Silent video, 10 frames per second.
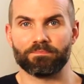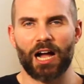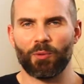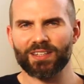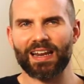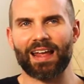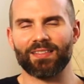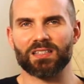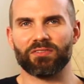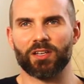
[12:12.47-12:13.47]
I want to
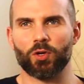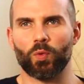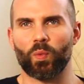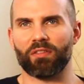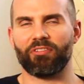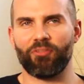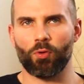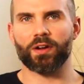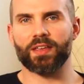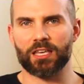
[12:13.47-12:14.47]
end this video with
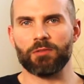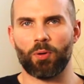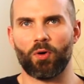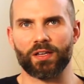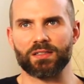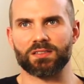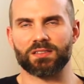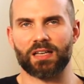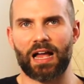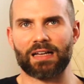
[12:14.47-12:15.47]
4 key
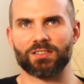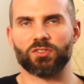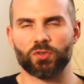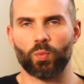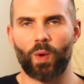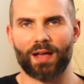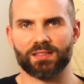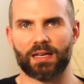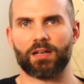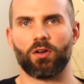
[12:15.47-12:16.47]
points as to why
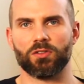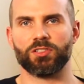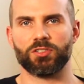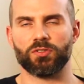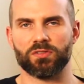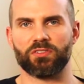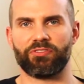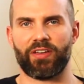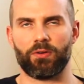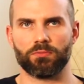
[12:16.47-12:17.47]
psychology students
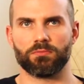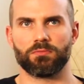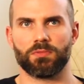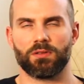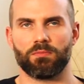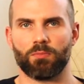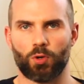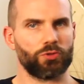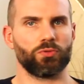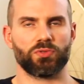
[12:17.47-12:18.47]
fail
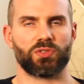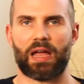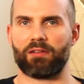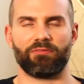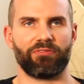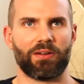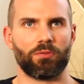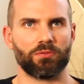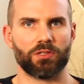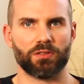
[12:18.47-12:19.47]
modules and
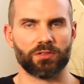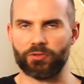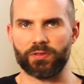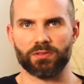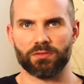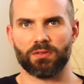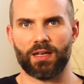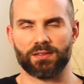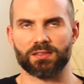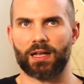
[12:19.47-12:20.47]
fail their degrees
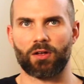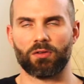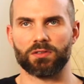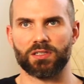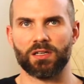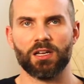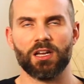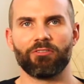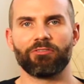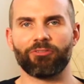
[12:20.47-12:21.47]
in psychology,
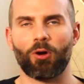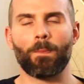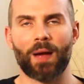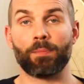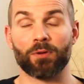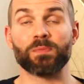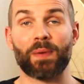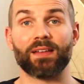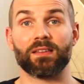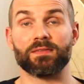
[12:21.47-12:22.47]
from my
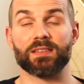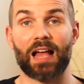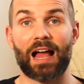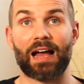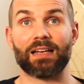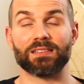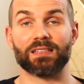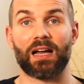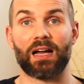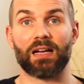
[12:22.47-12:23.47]
perspectives
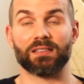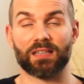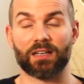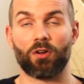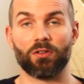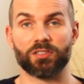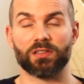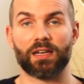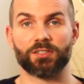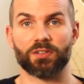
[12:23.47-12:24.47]
as a psychology
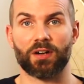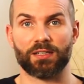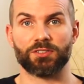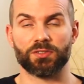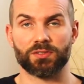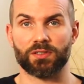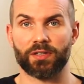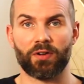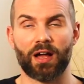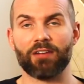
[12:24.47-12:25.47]
lecturer and tutor.
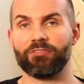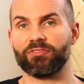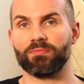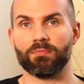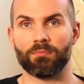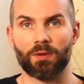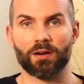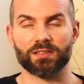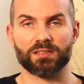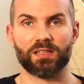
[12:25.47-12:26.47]
Now, I've
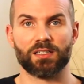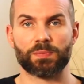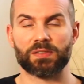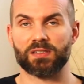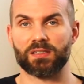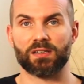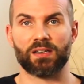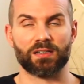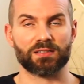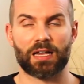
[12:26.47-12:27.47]
marked assessments and
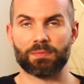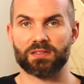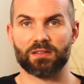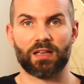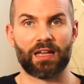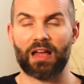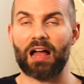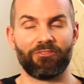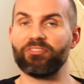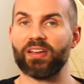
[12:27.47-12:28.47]
exams and
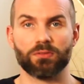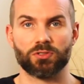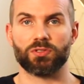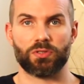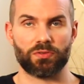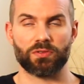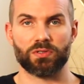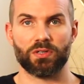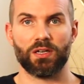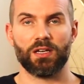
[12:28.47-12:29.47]
have failed students.